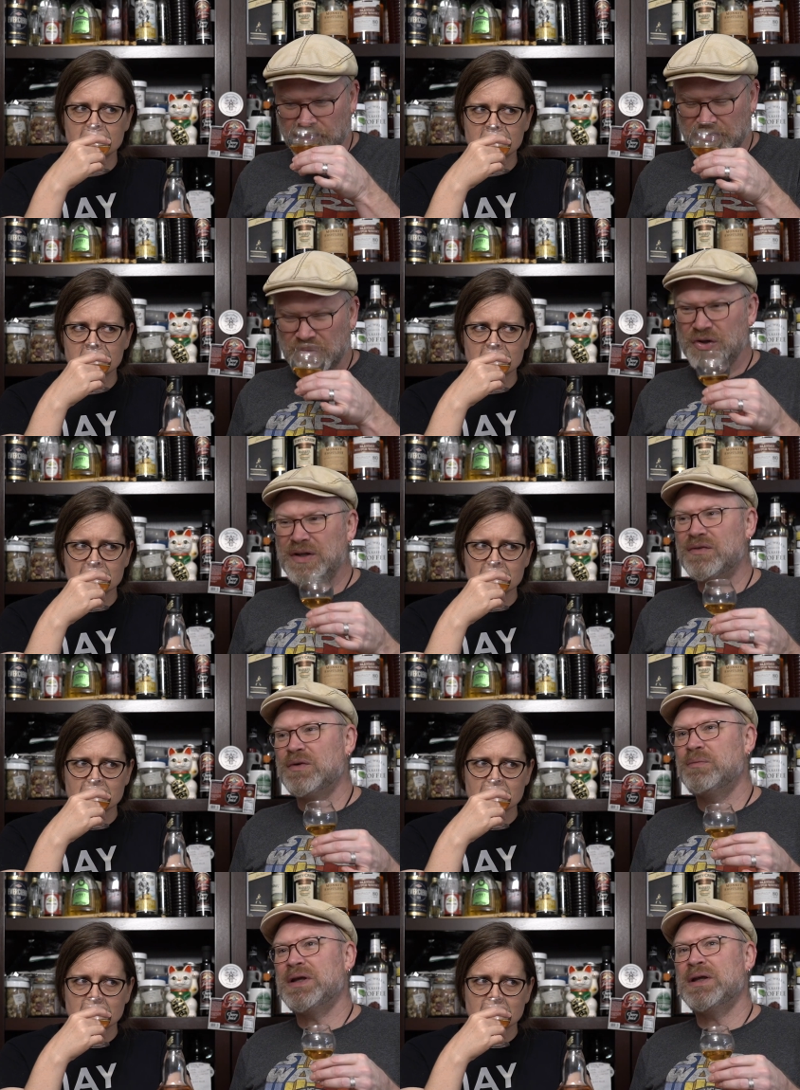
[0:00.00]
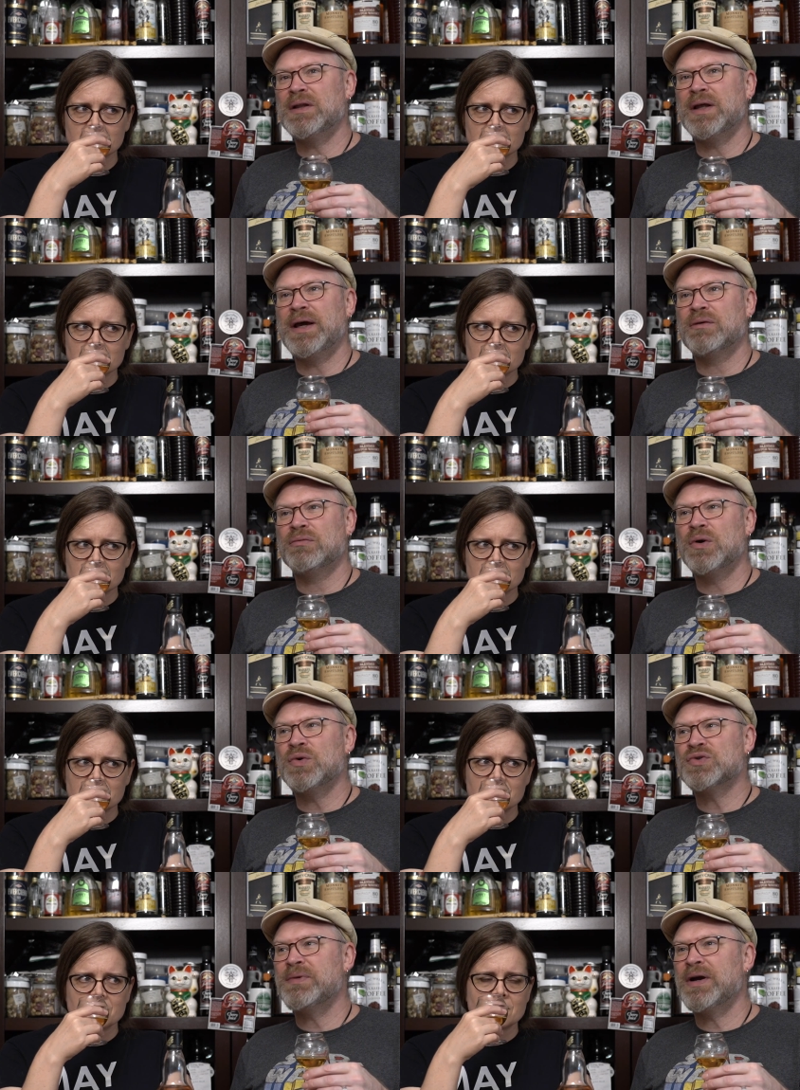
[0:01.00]
Speaker 1: Could even be like
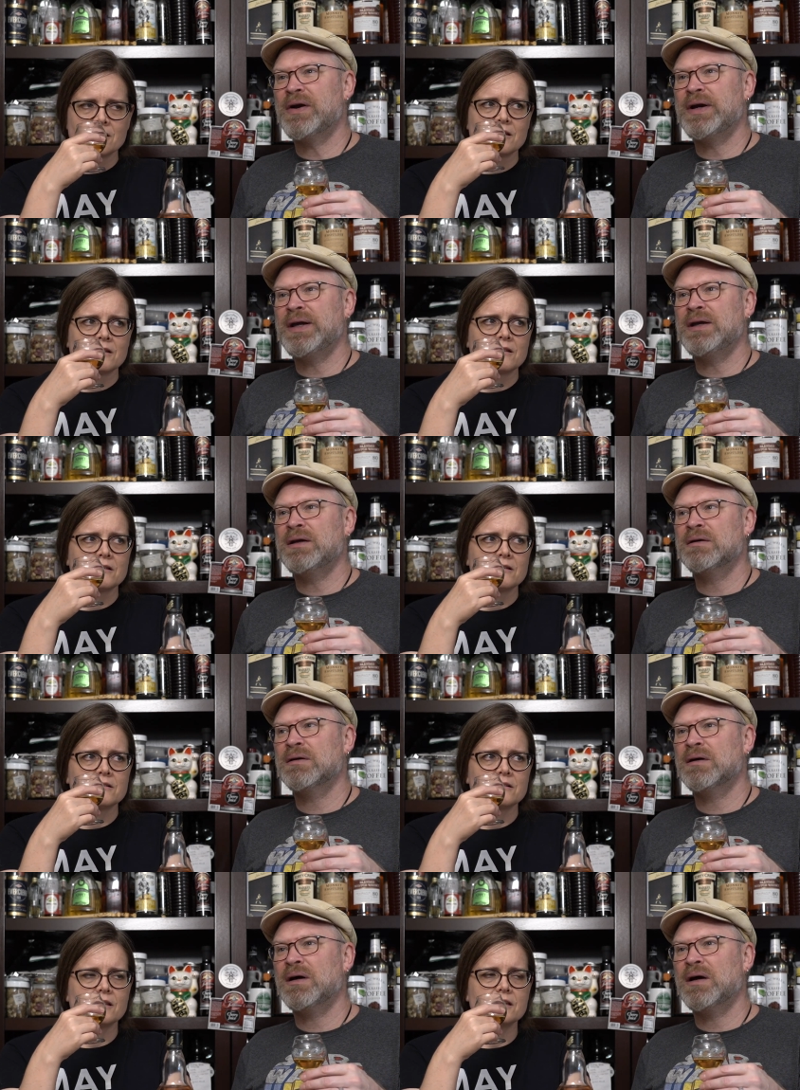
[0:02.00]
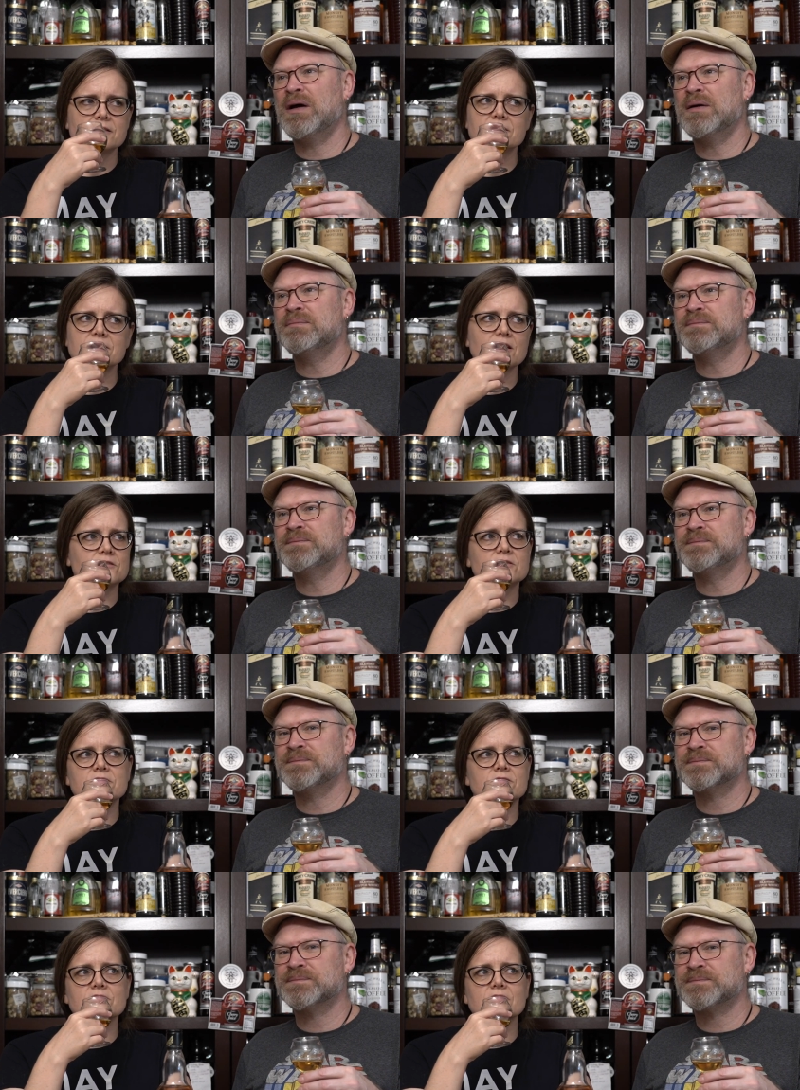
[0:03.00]
rosemary. It's um,
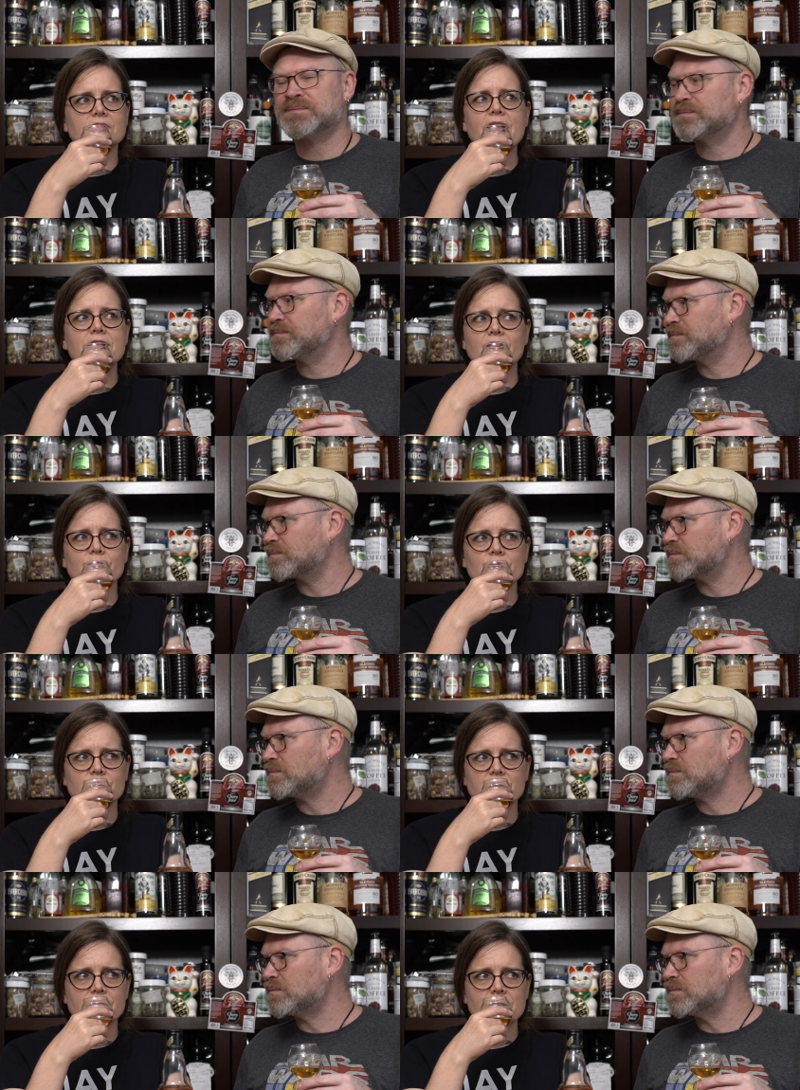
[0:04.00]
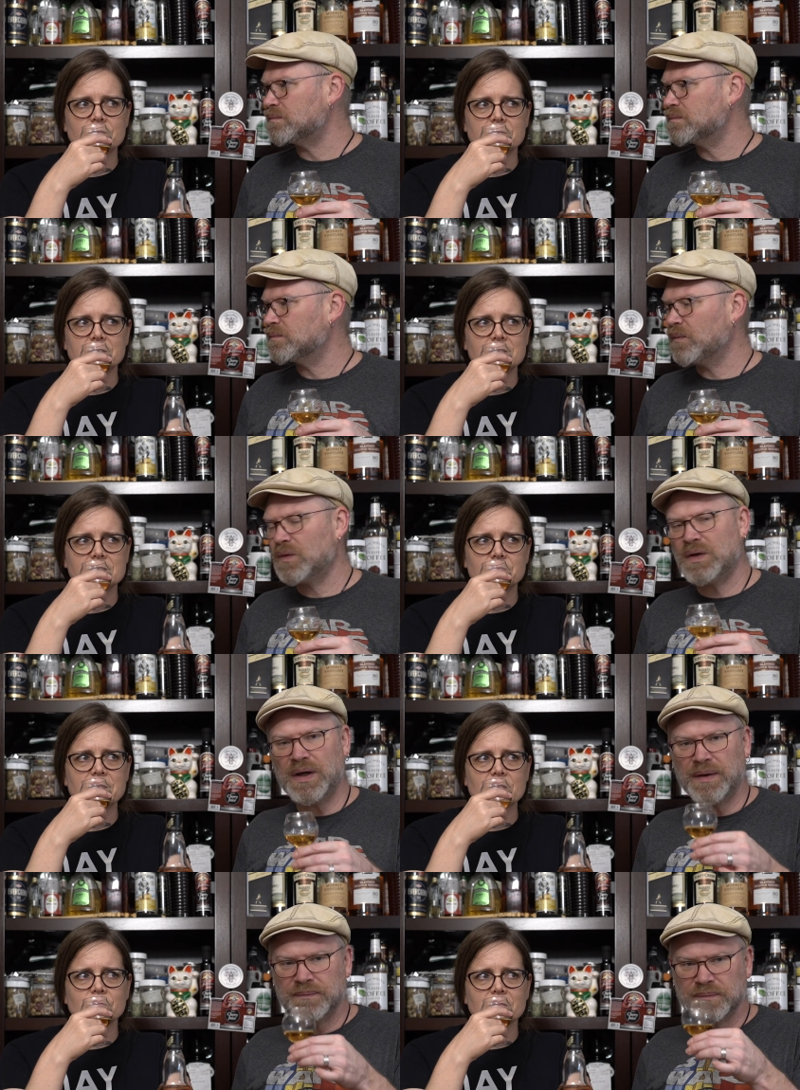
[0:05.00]
Speaker 2: it's light on the rosemary if that's what it is, but yeah.
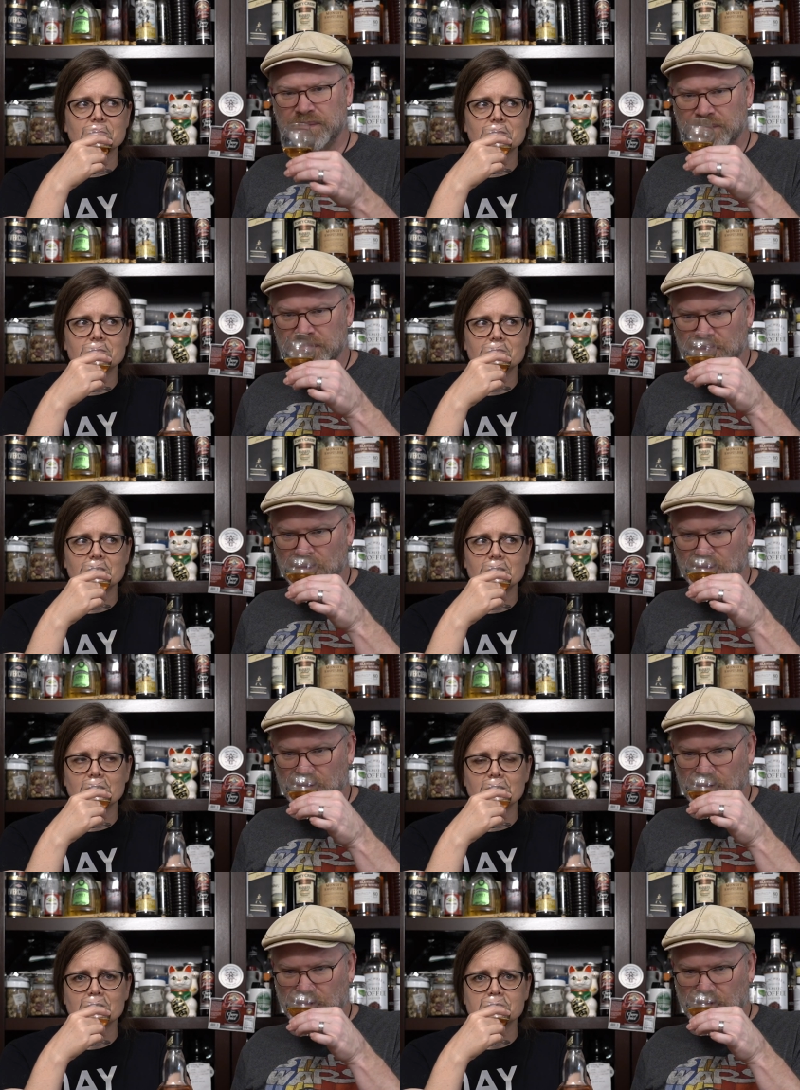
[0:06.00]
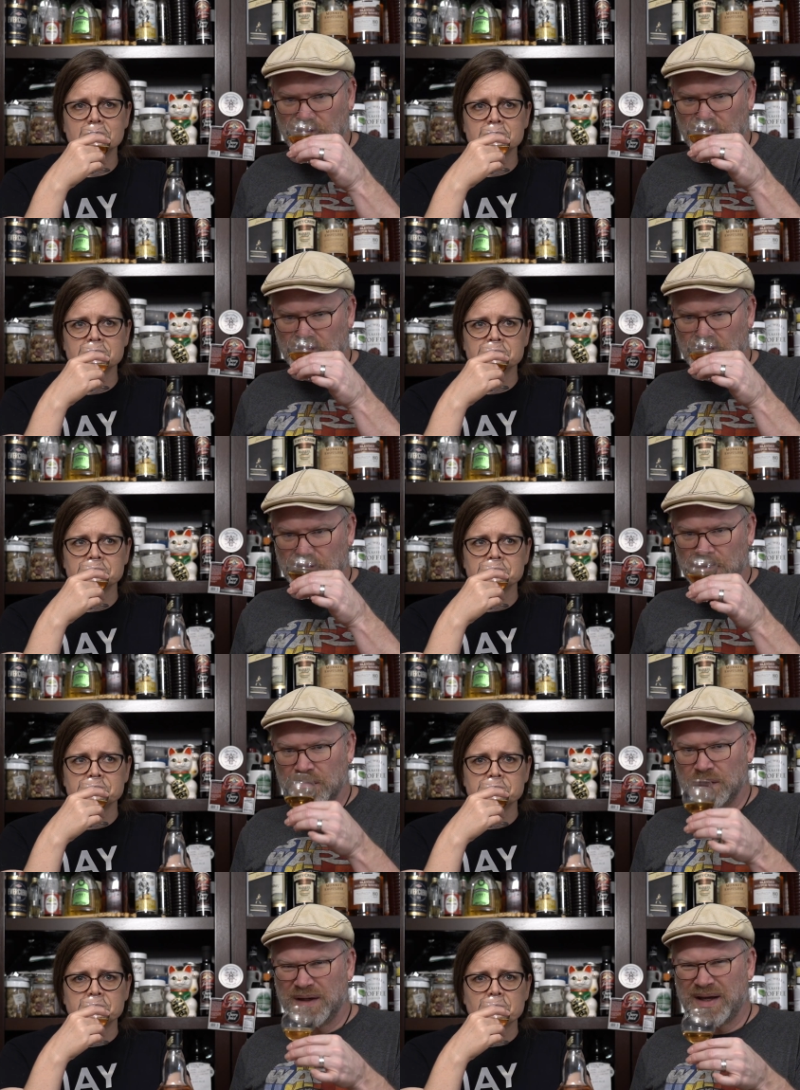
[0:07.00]
that's what I was thinking.
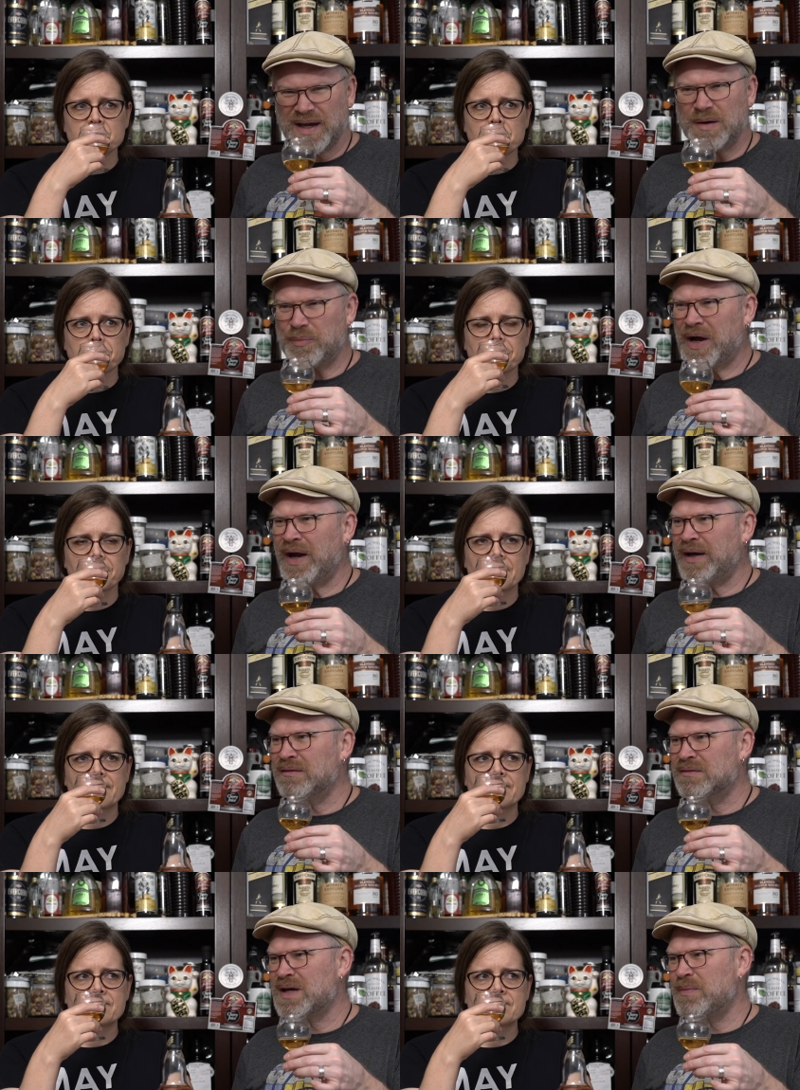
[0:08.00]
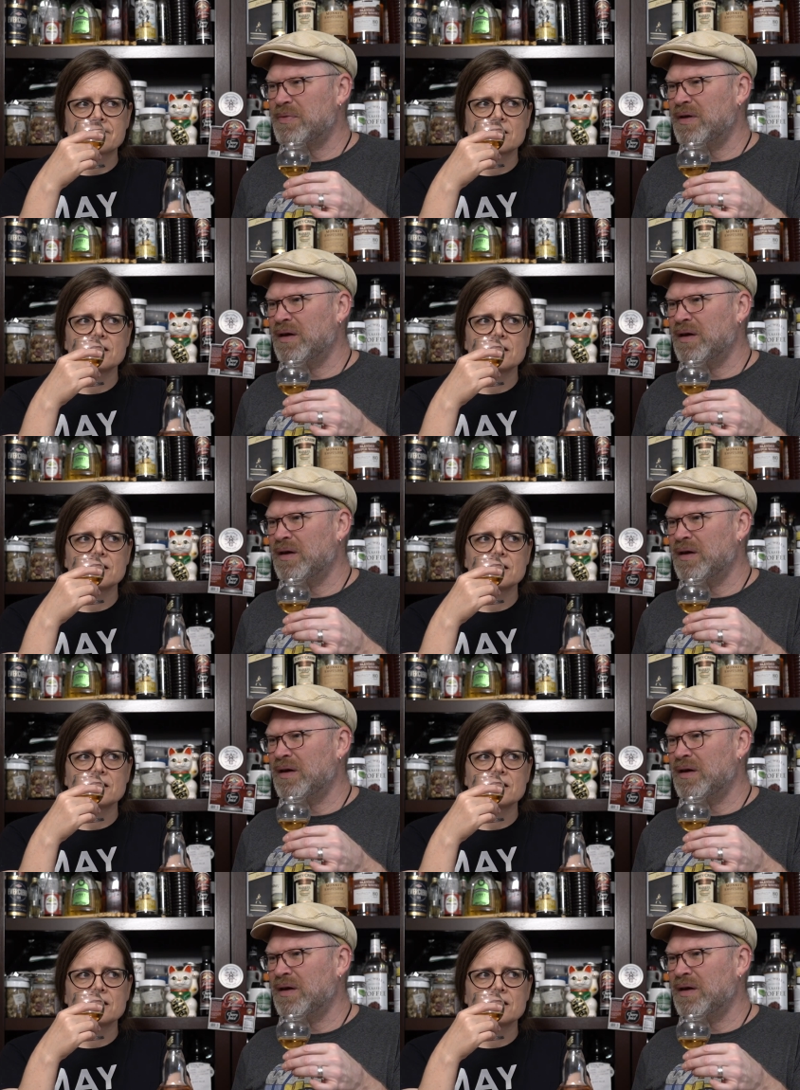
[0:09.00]
Speaker 1: Yeah, I get a pine type thing